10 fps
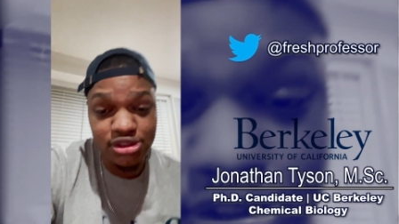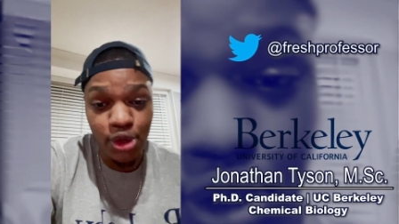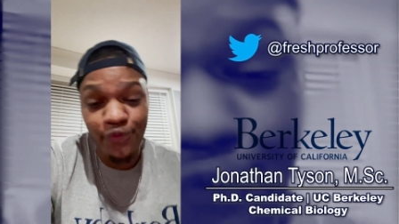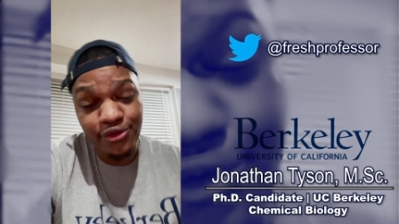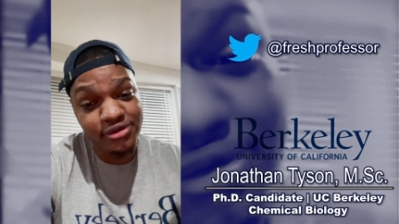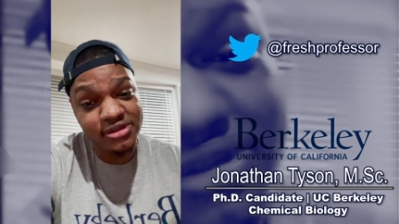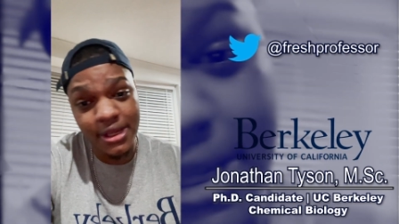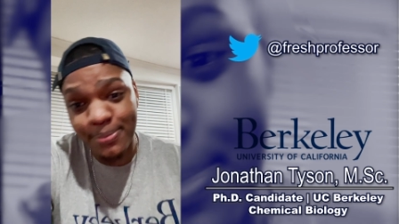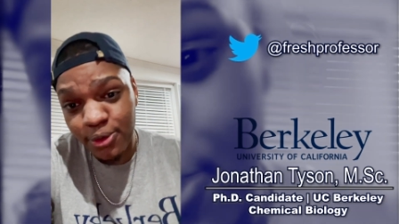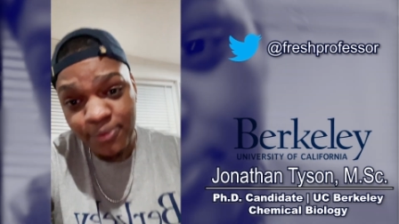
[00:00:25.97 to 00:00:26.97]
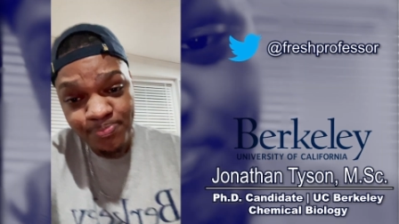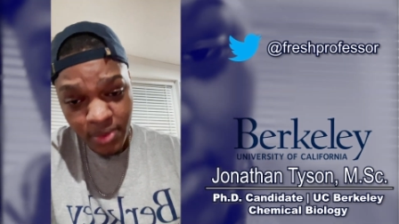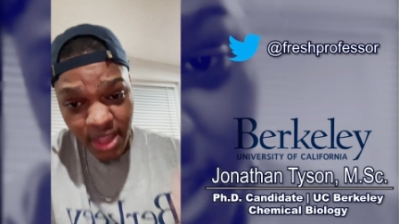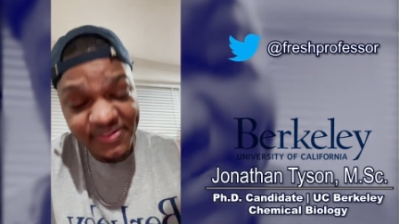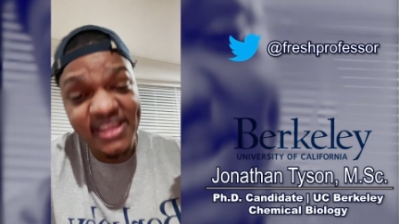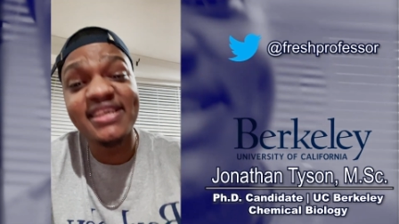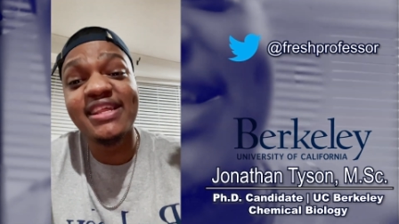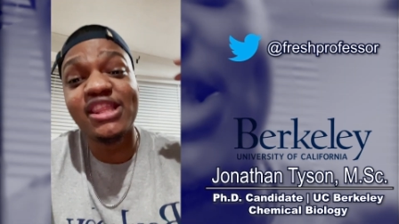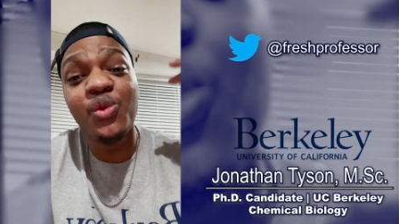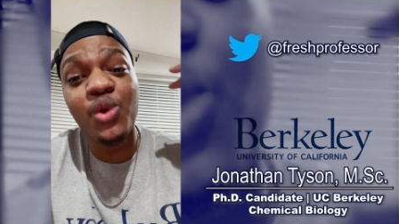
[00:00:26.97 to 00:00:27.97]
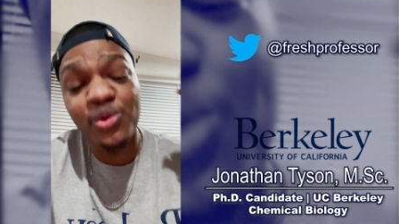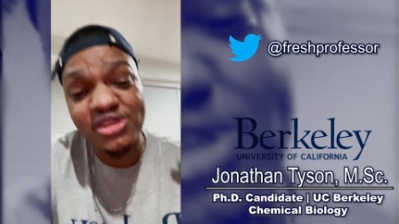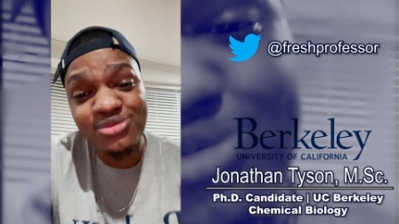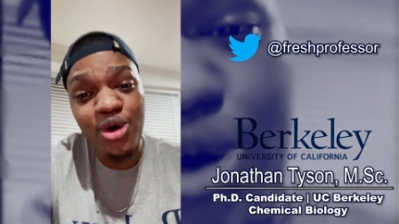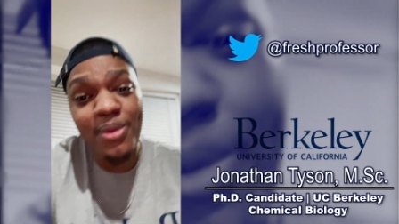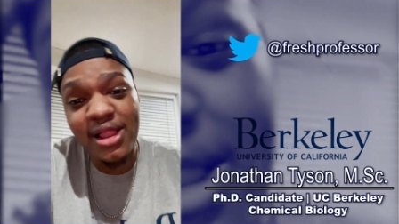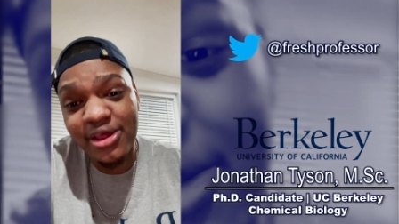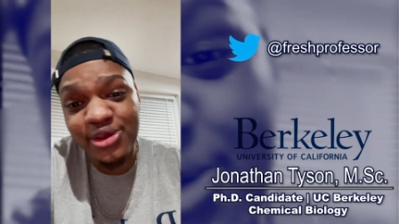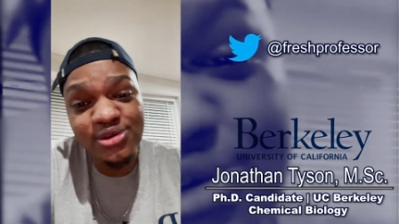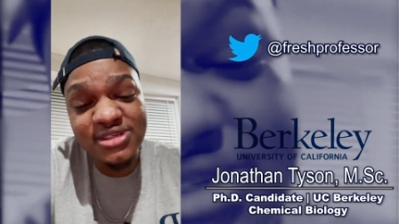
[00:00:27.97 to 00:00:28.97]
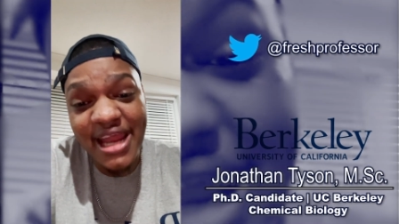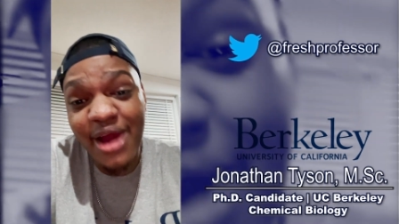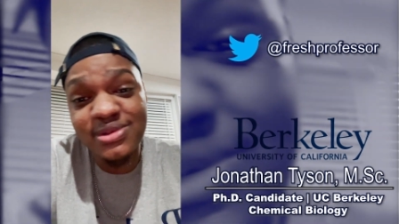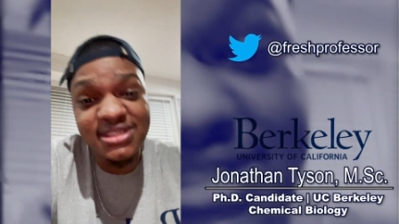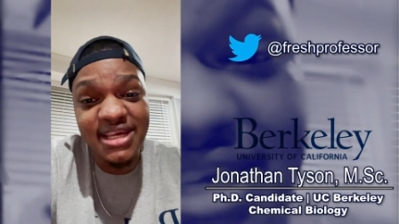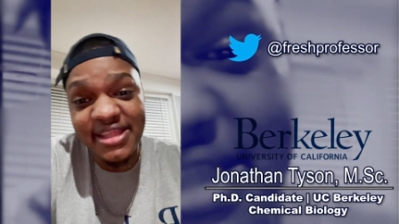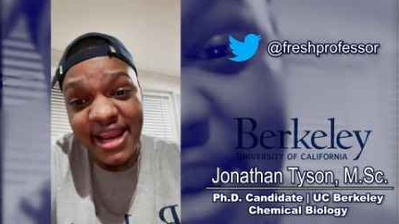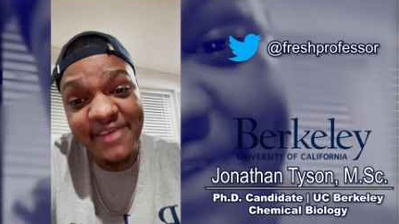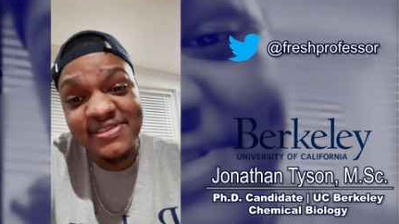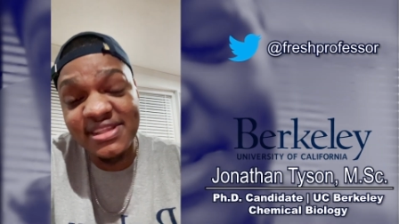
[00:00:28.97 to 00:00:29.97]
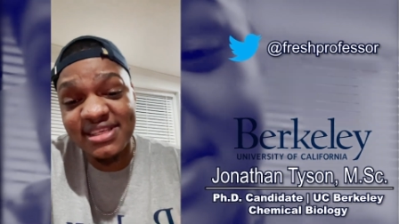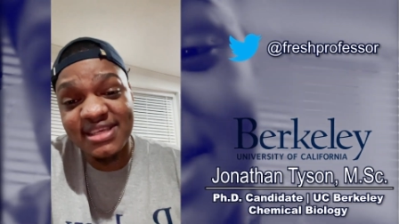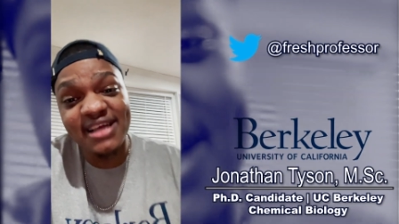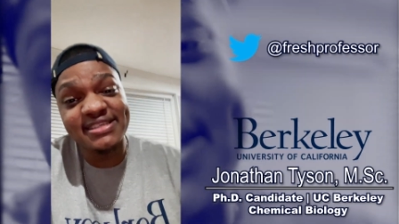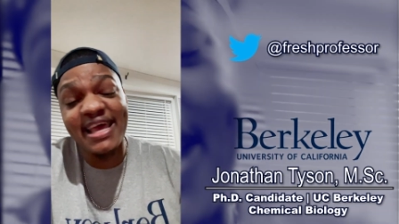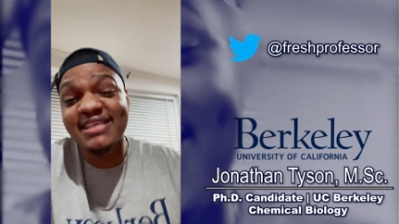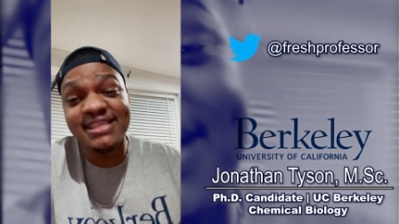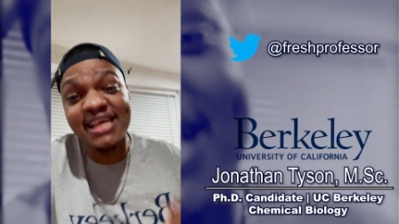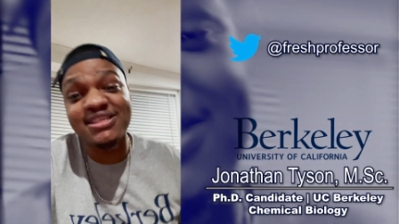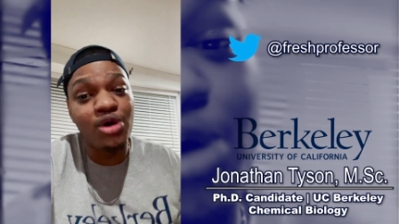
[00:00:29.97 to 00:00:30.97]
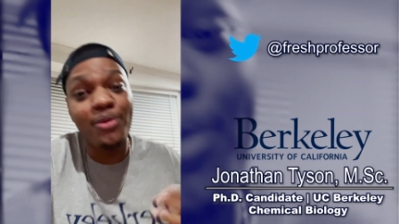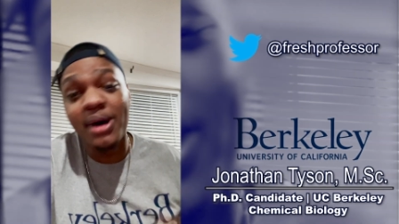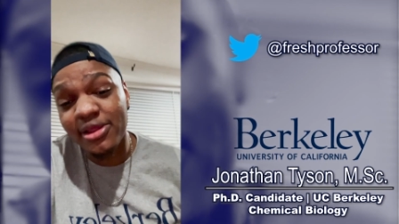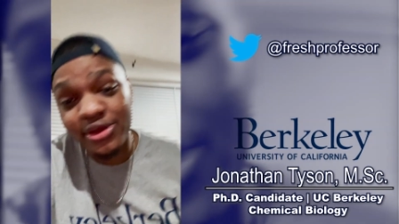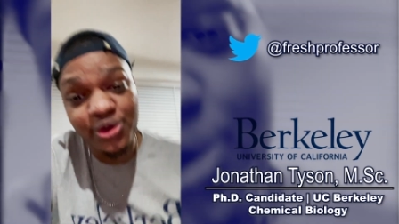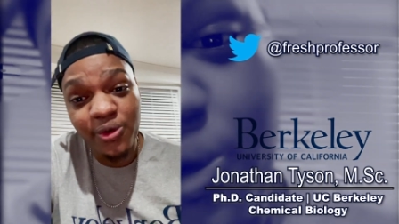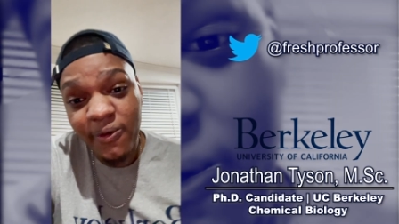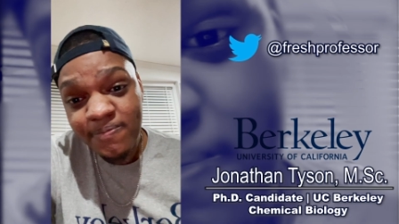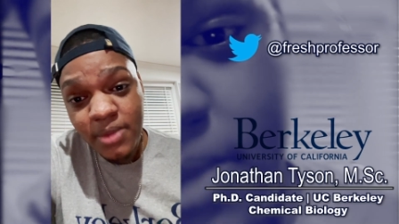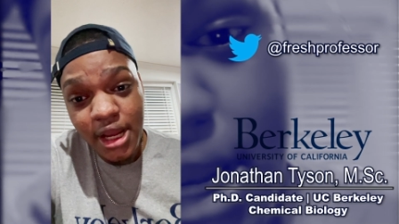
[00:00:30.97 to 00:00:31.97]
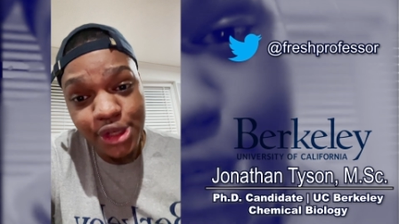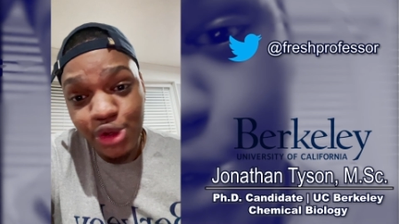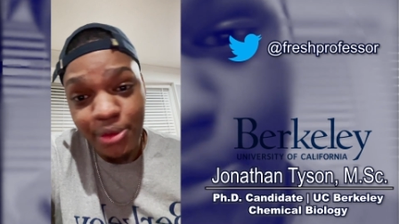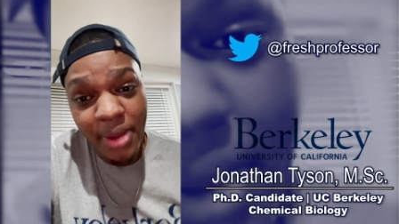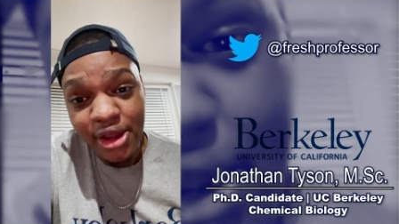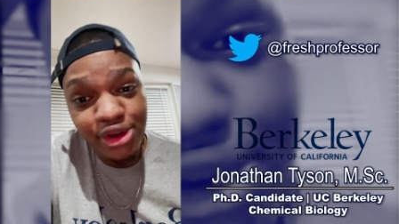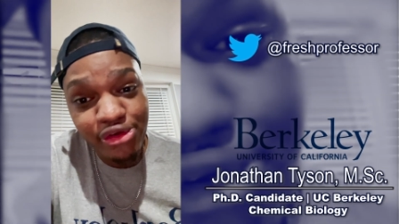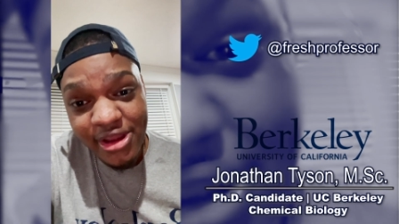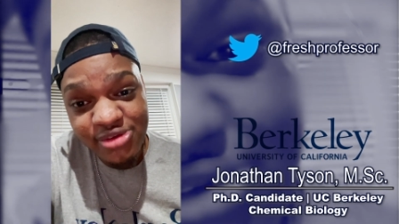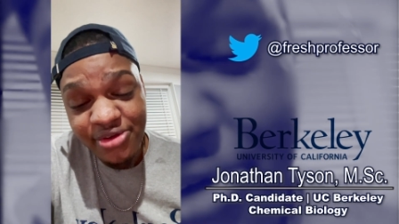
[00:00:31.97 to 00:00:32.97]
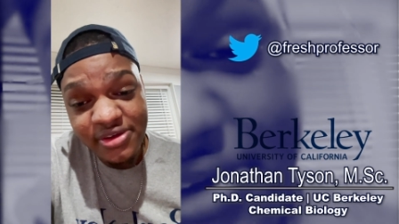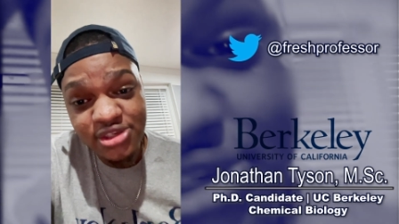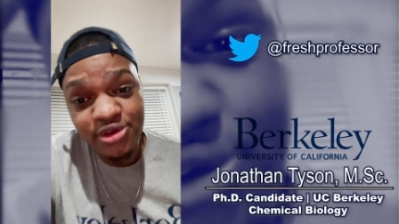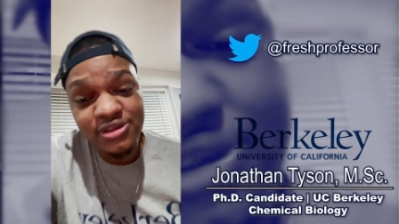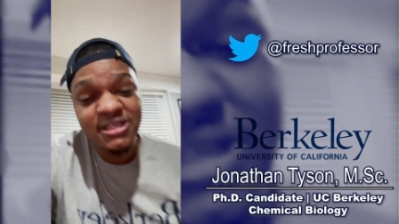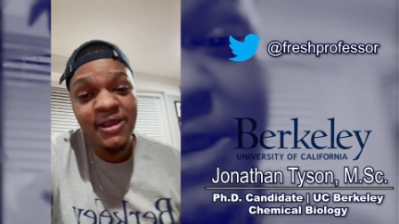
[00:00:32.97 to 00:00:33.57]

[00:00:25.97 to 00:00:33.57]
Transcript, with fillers: So, for example, if they say that they work with small molecules, then I would say that I've synthesized X and X small molecule uh, during my undergraduate research